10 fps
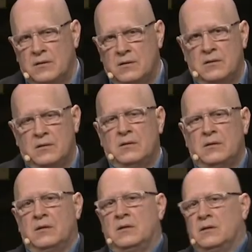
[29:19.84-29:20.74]

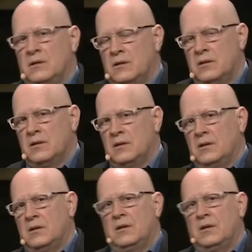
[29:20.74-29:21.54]
Nothing is said.